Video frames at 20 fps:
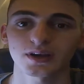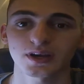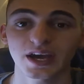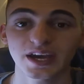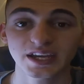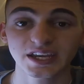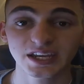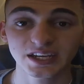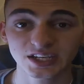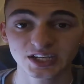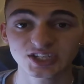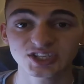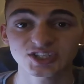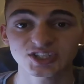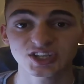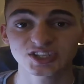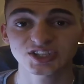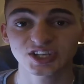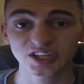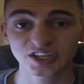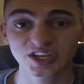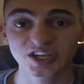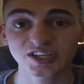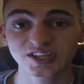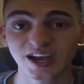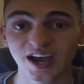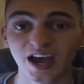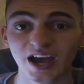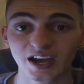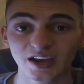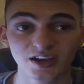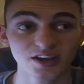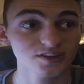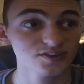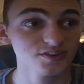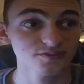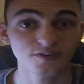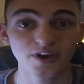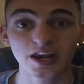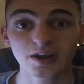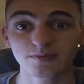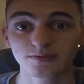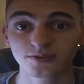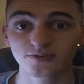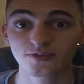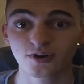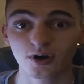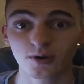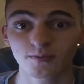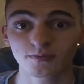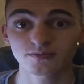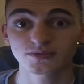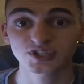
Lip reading: Again, this is a technique that I developed from